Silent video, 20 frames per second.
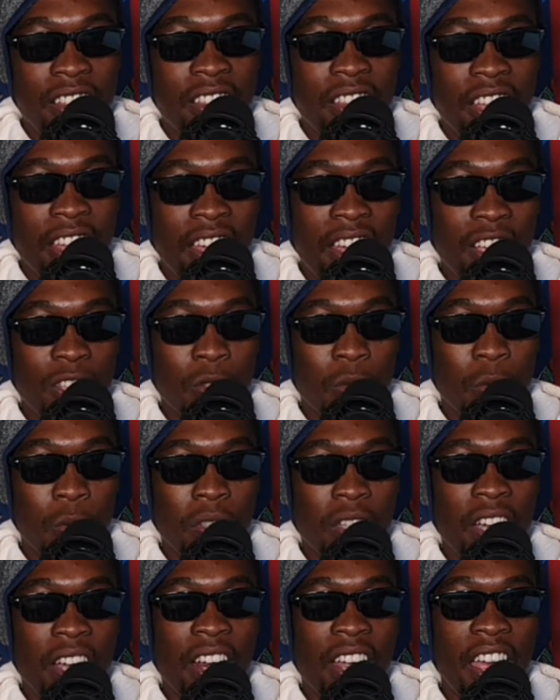they have
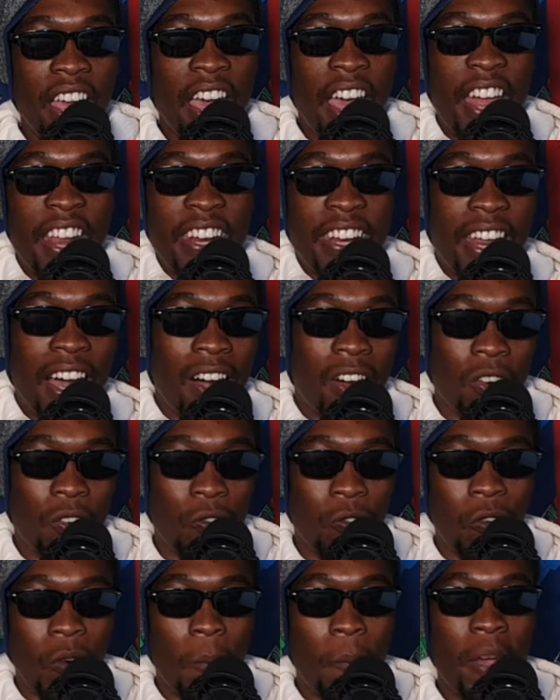to get a
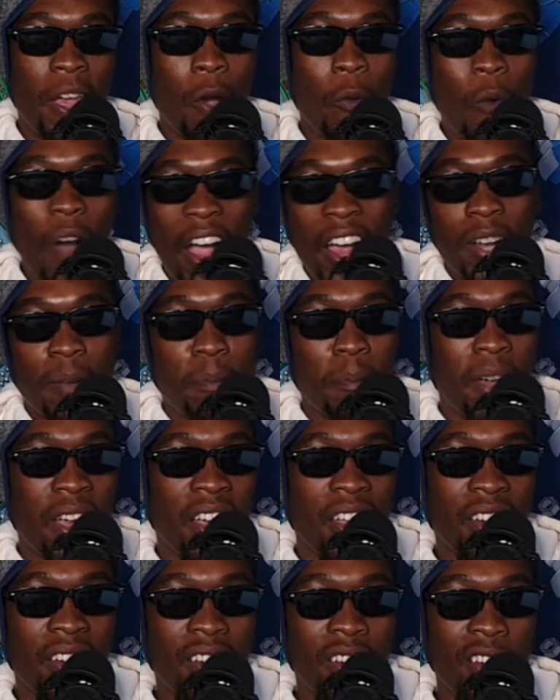handout from a white
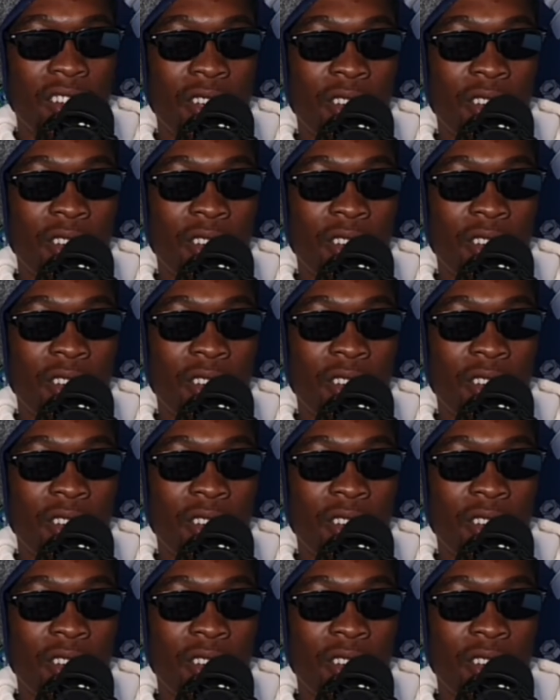man?